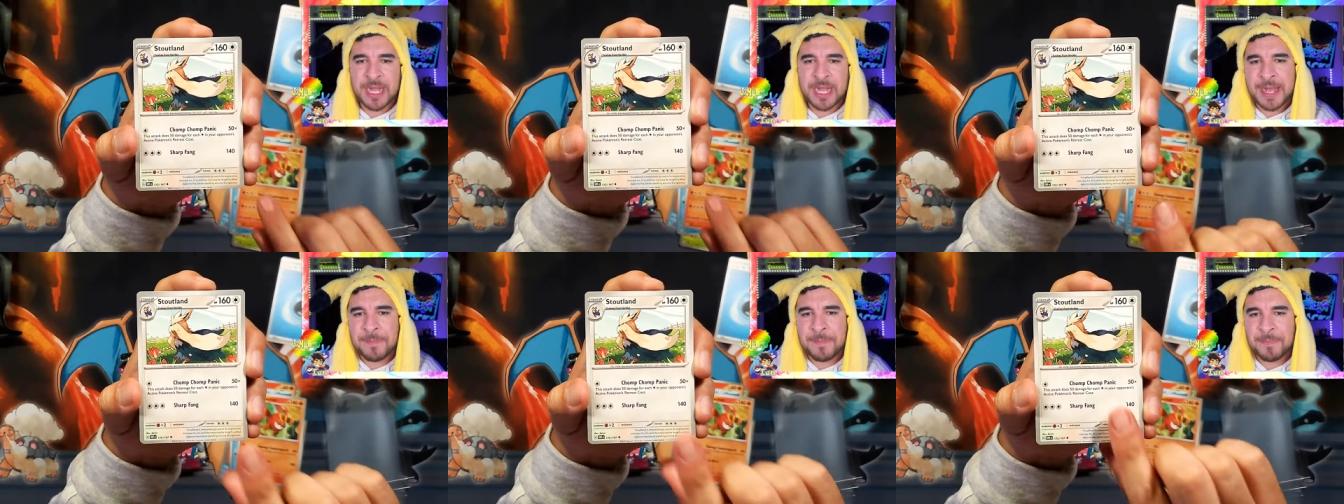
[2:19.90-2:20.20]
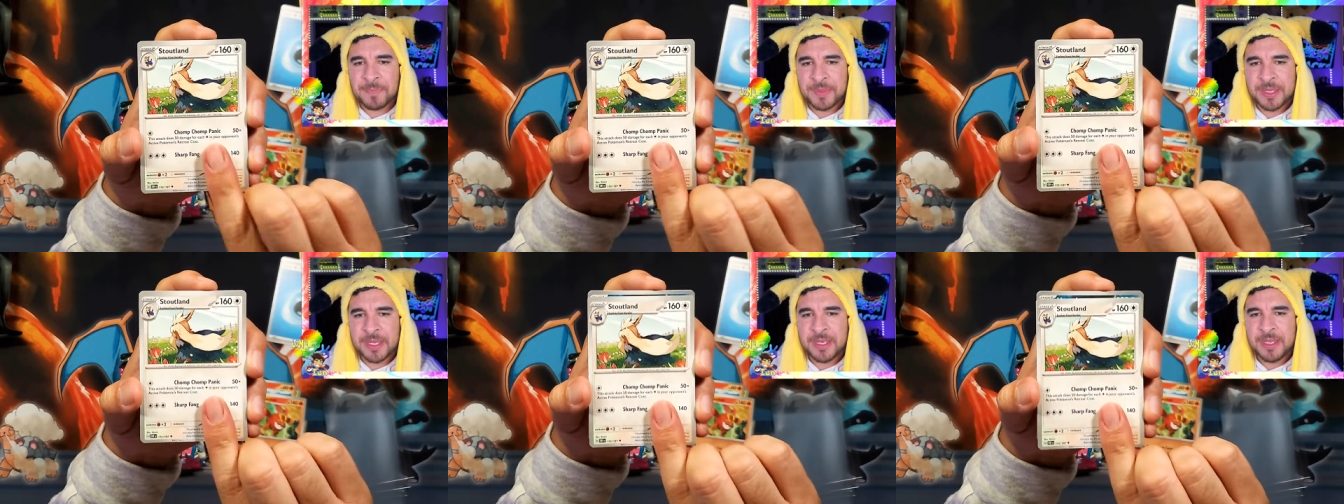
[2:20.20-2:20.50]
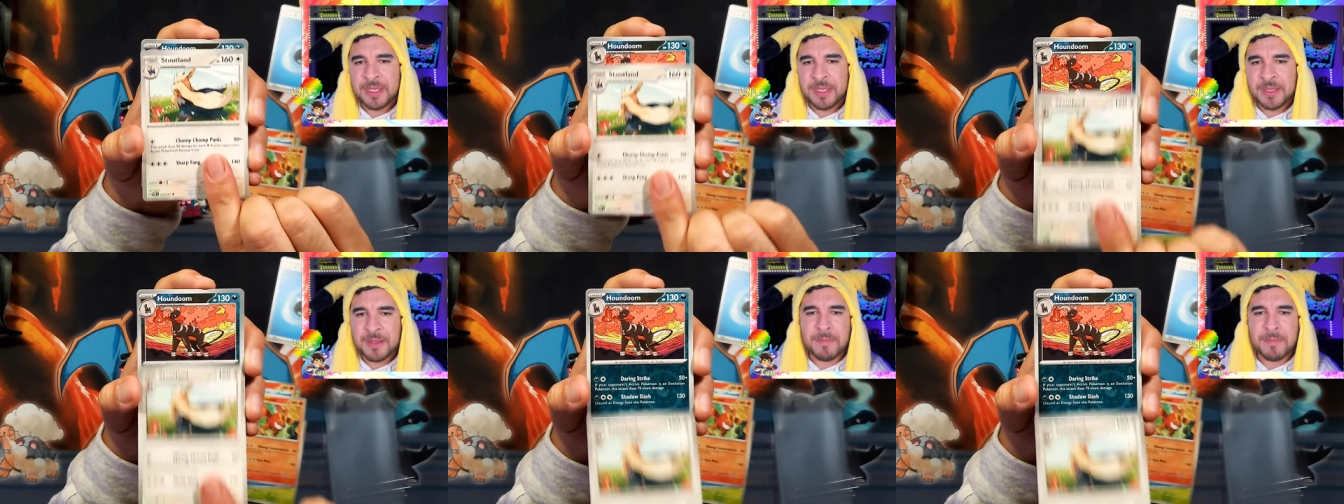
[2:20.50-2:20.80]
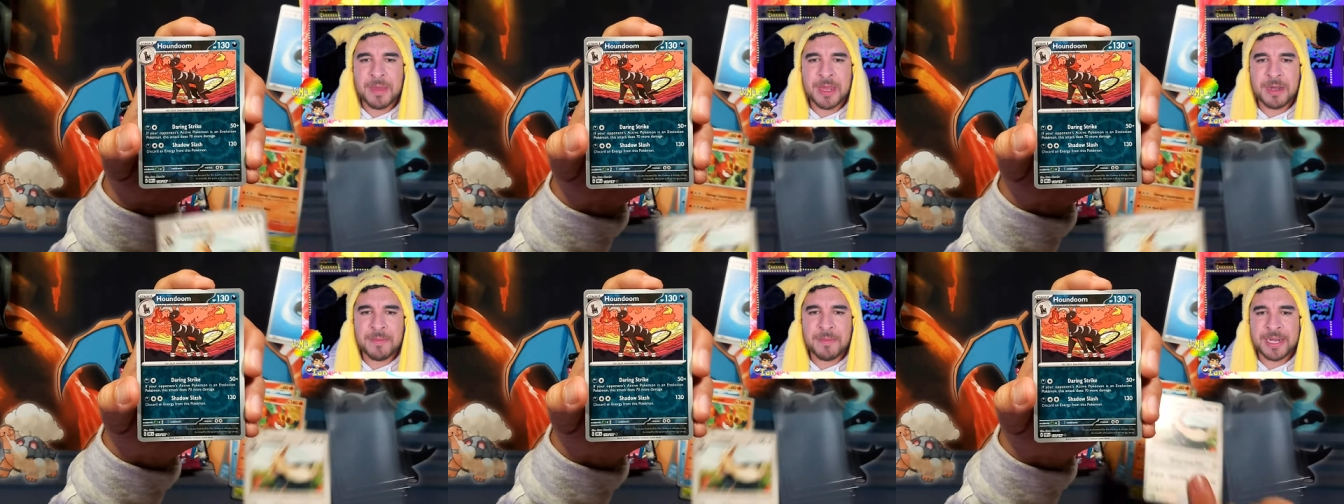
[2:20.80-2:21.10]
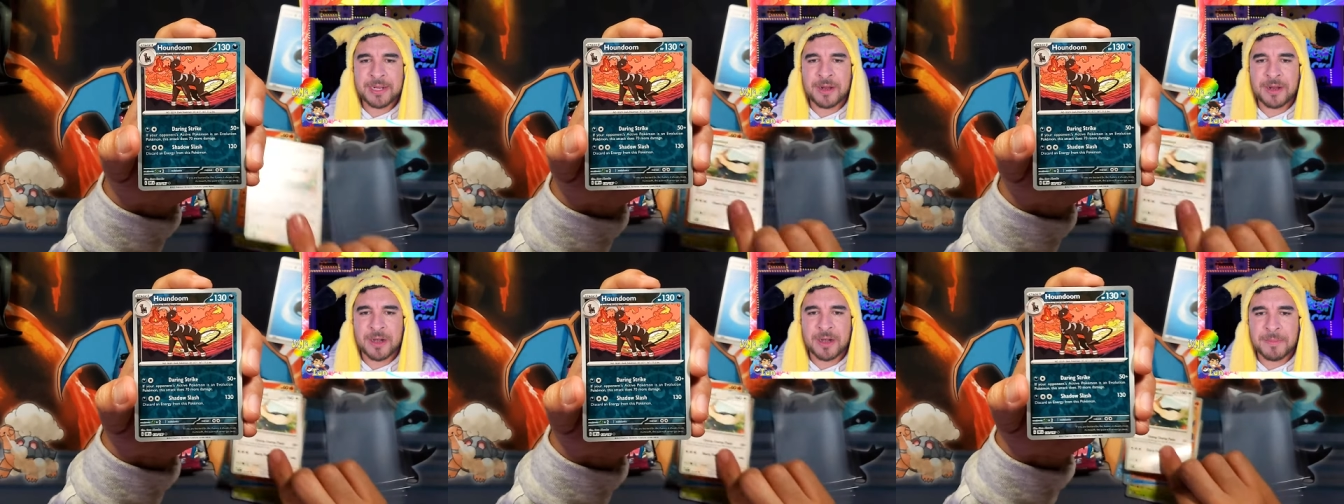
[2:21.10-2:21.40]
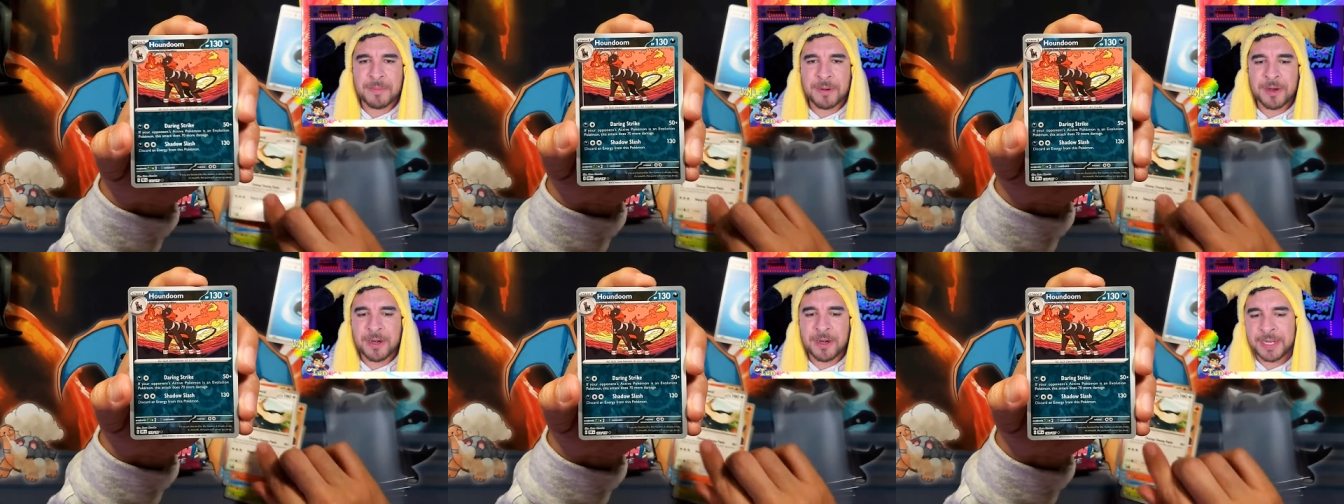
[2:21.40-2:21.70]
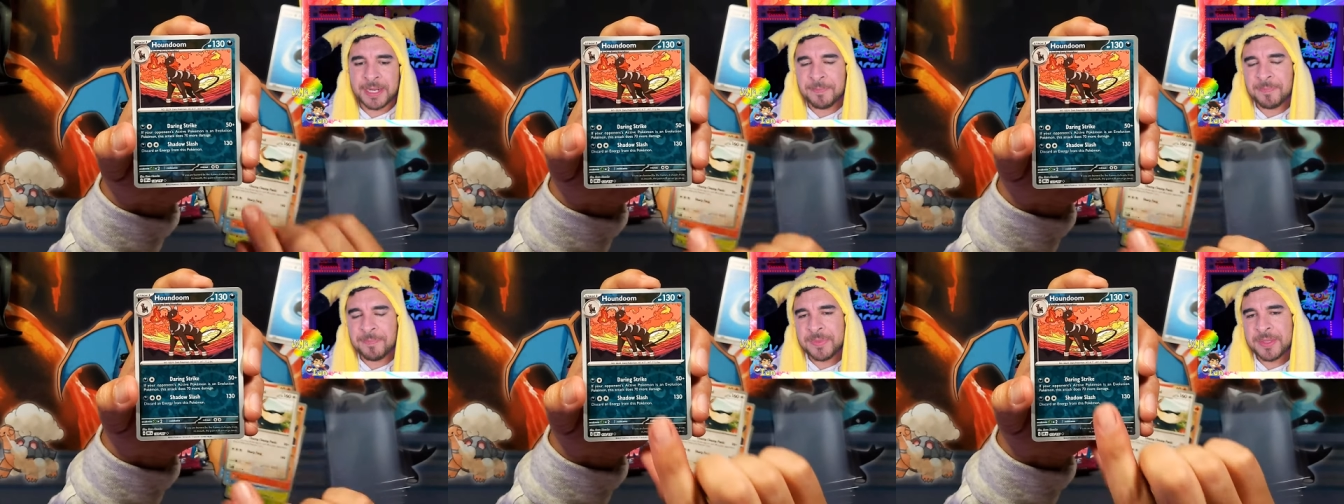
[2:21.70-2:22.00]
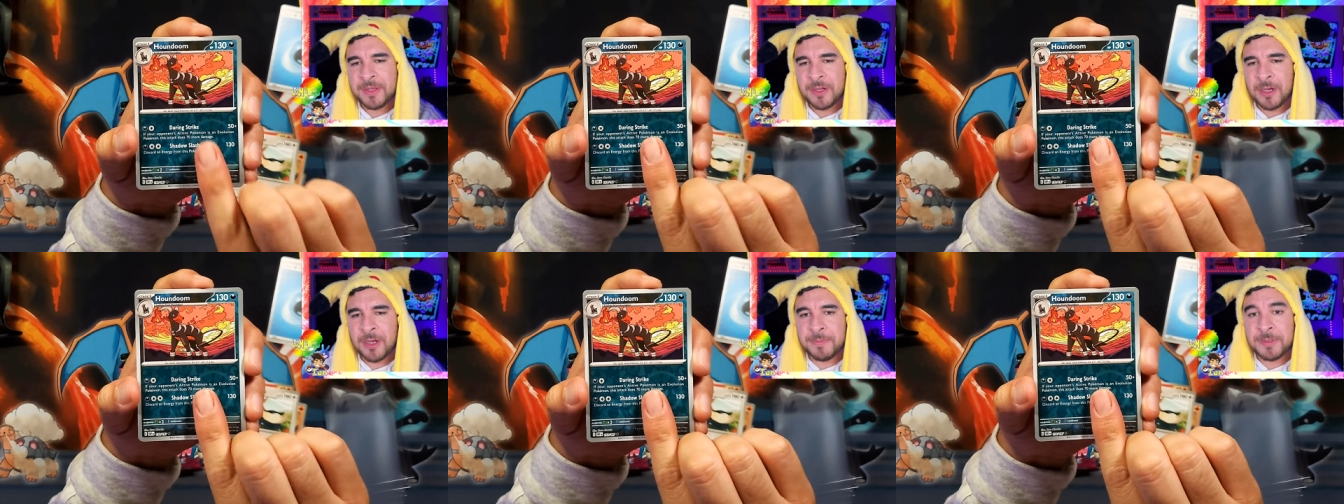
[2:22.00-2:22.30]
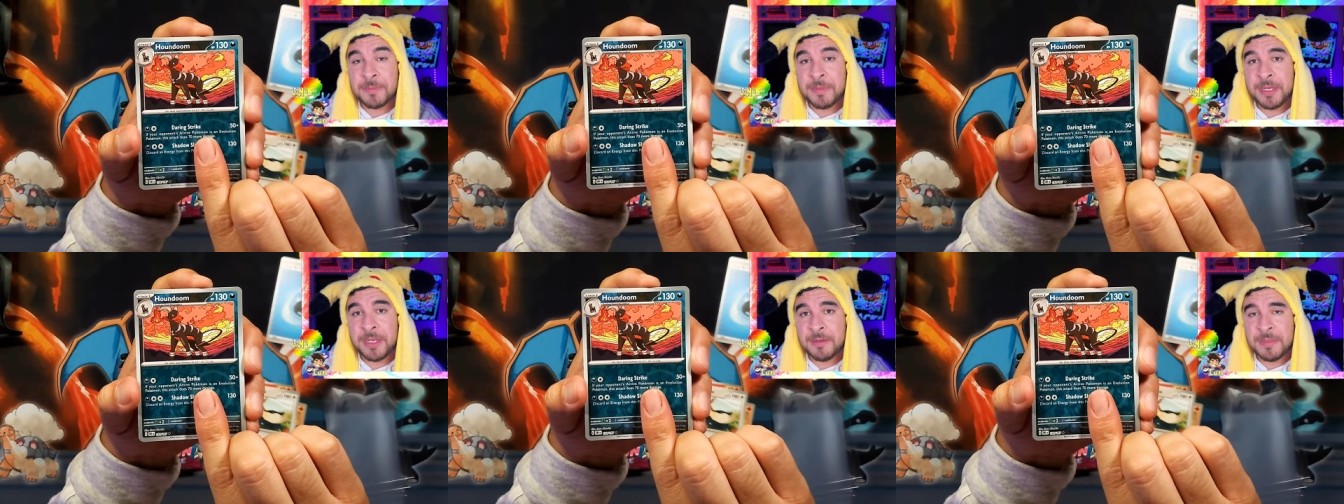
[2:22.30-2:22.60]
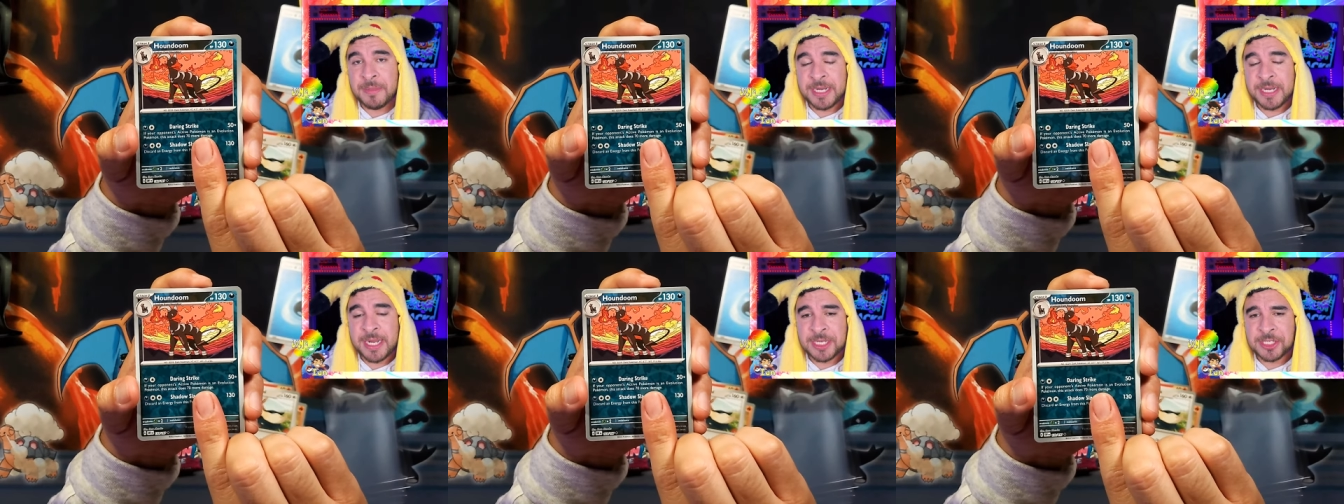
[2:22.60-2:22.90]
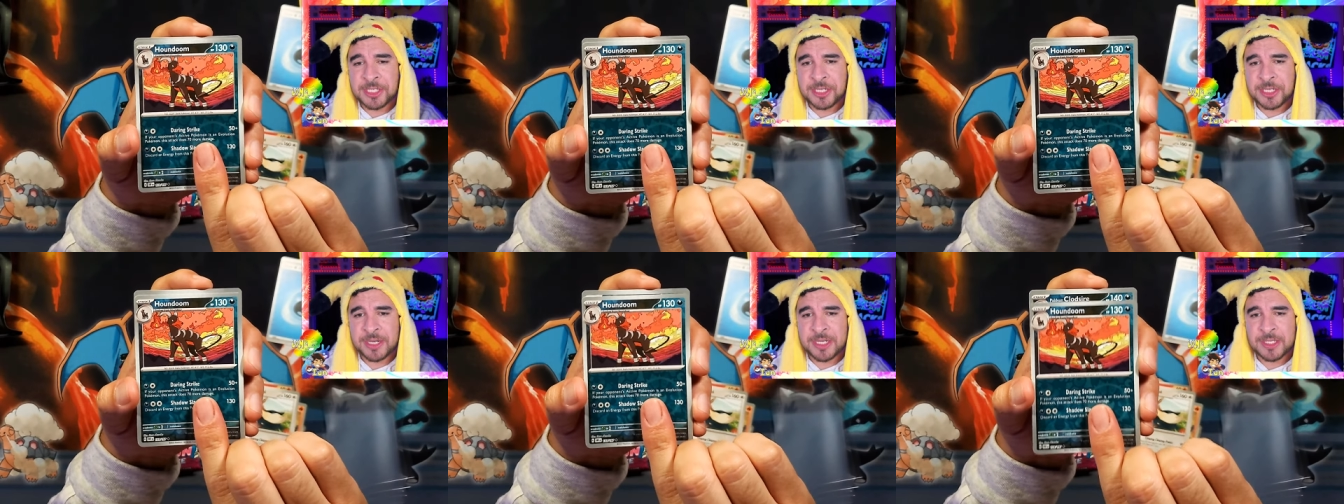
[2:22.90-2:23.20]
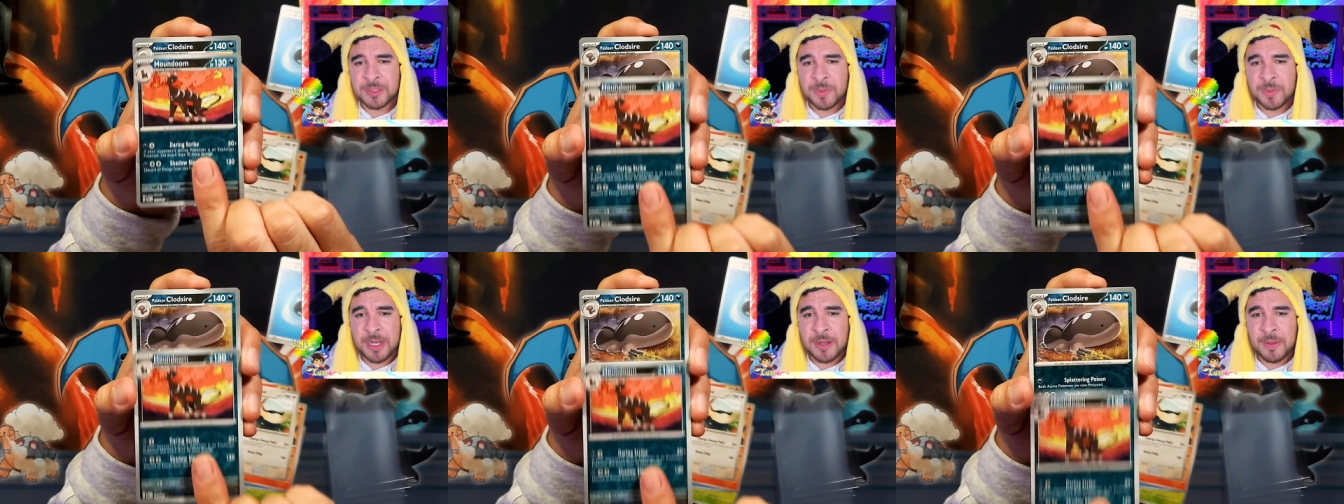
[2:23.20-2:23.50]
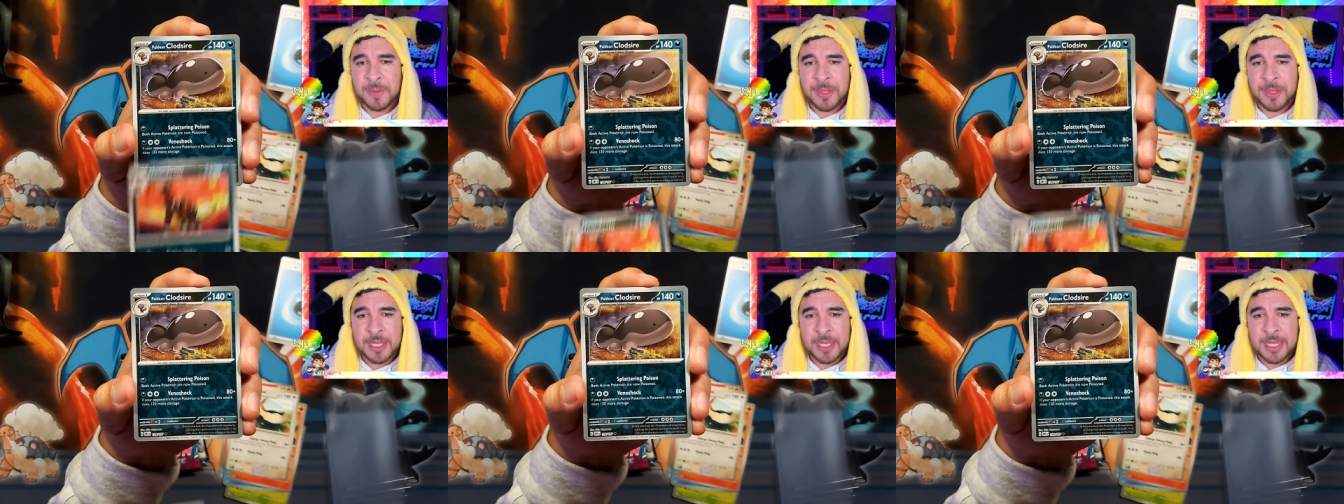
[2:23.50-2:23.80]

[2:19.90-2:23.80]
guy. Met him at card party. Hope to meet him next year as well.